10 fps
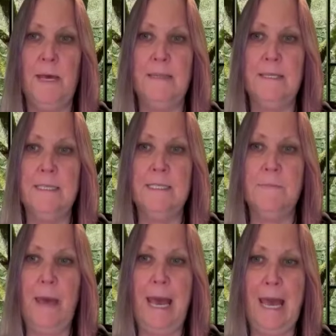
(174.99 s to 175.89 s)
Beth
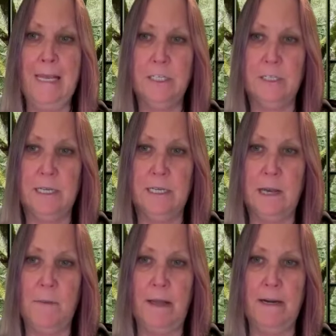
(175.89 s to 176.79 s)
is
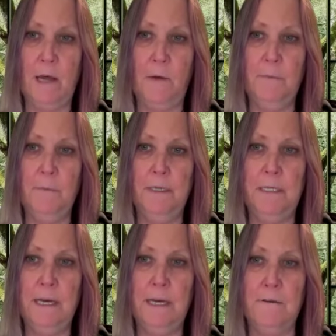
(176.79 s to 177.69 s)
passionate about
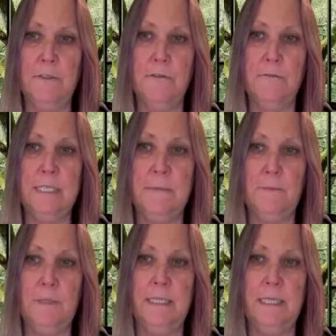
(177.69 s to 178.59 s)
helping others to
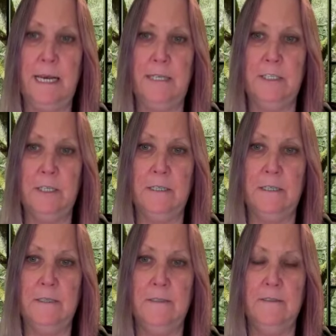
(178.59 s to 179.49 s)
deepen
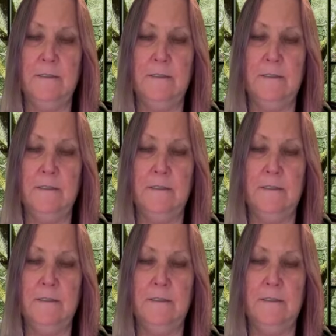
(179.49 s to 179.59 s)
connection,